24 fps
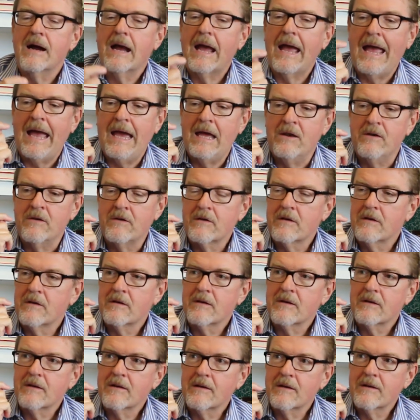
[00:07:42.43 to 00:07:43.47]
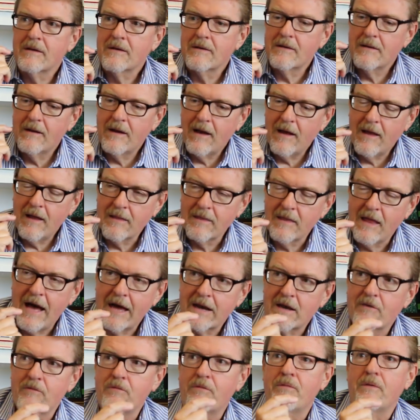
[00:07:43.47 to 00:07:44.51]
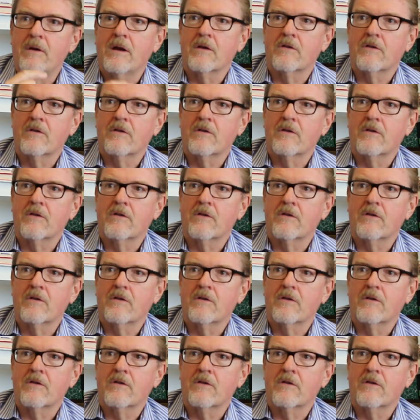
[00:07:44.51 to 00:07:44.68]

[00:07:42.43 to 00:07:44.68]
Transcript: And a lot of